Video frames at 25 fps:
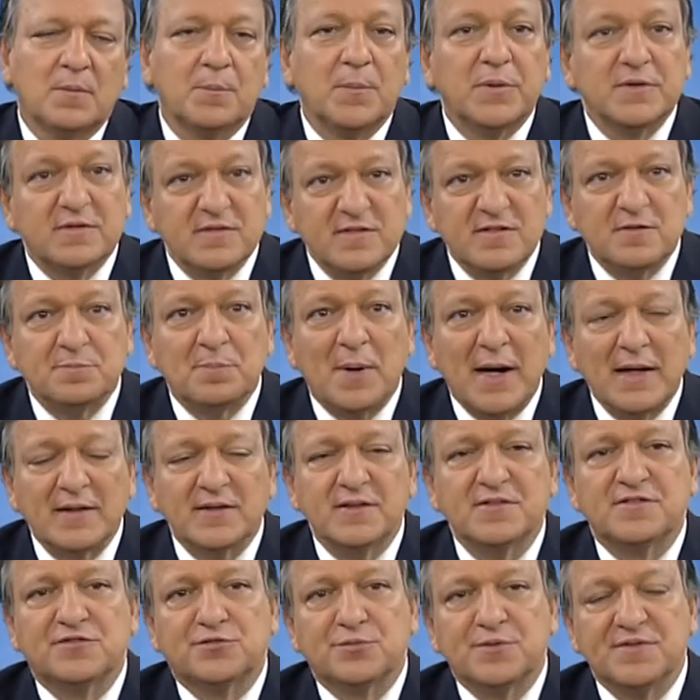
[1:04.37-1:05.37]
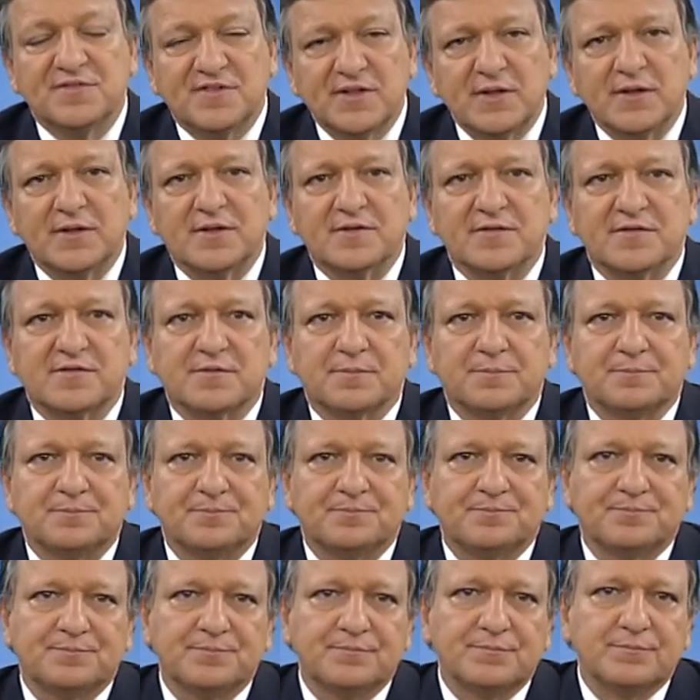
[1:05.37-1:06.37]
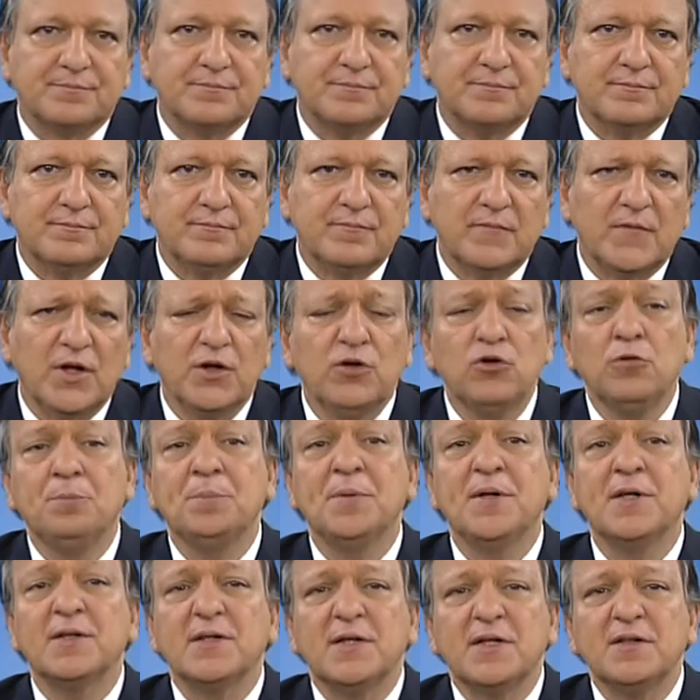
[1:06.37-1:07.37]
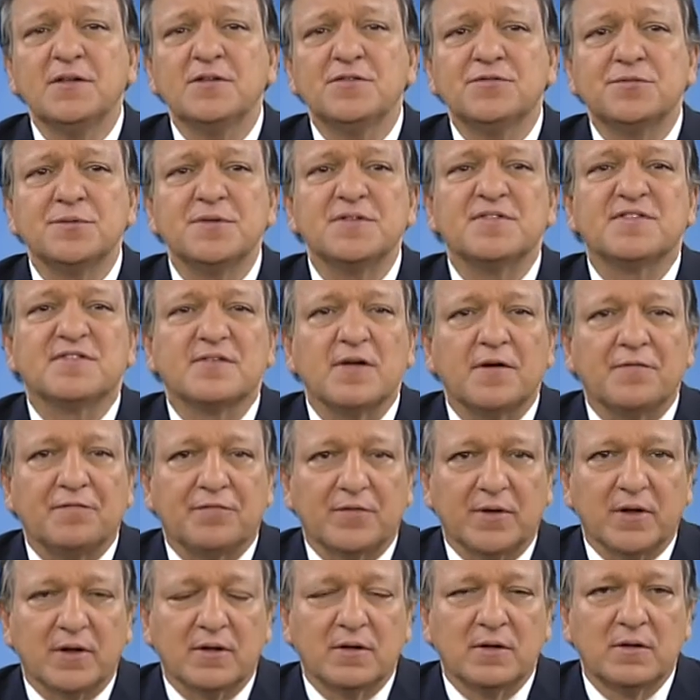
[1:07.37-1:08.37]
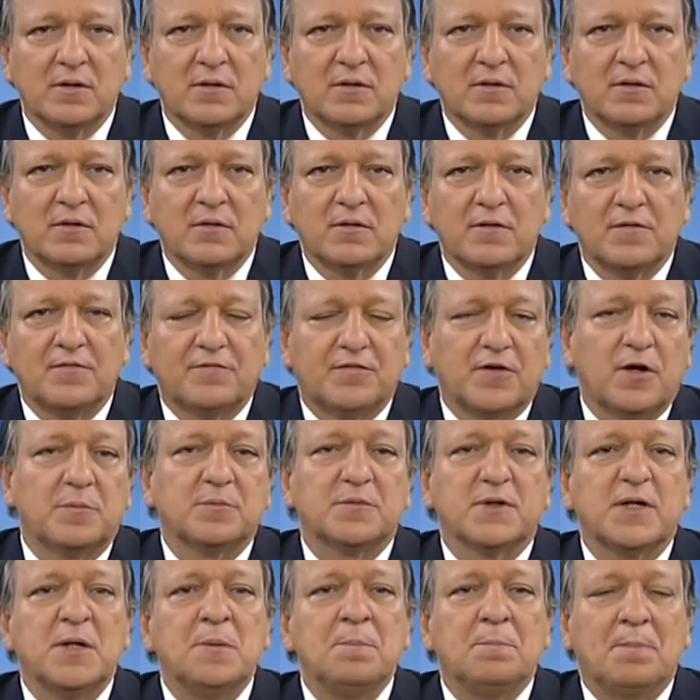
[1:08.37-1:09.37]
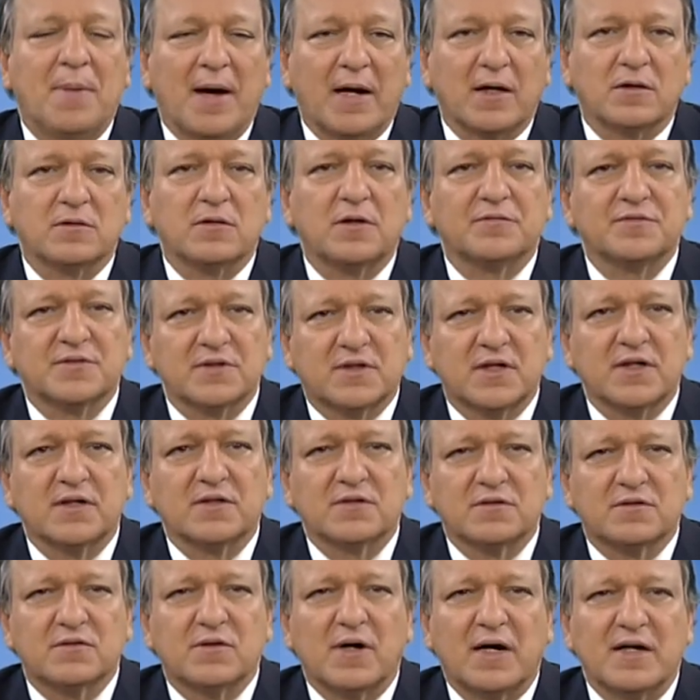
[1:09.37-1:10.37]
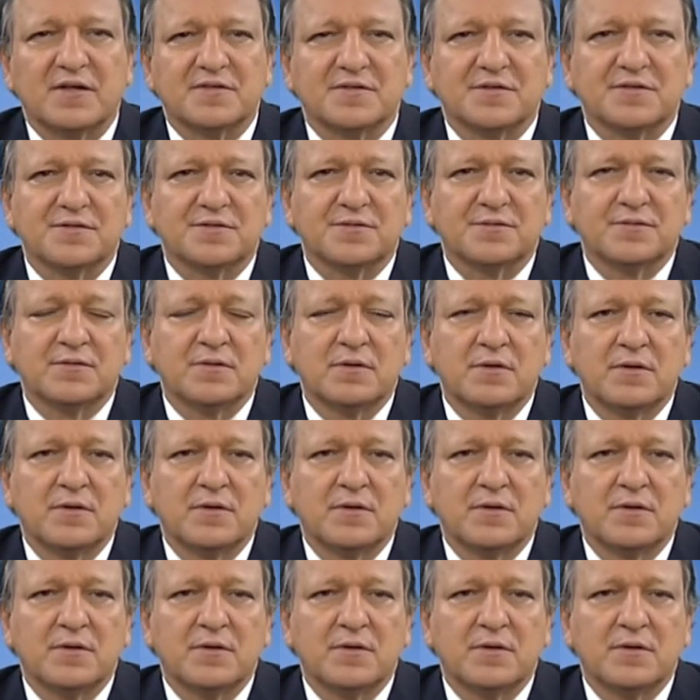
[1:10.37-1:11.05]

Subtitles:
But despite its resilience, European industry is suffering from the impact of the current crisis.